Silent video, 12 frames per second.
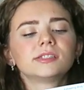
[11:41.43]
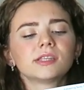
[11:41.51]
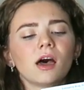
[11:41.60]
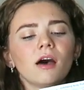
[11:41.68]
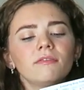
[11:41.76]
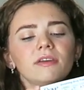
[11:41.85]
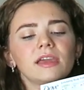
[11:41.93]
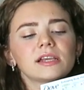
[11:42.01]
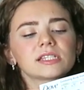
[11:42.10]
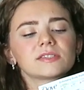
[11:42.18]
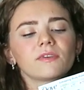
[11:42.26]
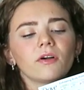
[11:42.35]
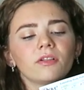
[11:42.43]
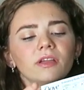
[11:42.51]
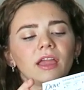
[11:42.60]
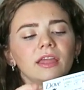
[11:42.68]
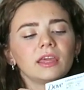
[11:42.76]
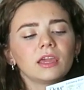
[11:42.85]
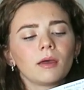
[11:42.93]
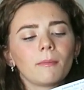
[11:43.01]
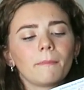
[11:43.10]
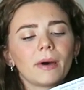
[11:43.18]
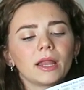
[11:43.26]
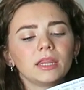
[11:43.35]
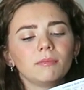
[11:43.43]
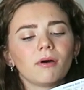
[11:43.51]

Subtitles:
Dove Exfoliating Body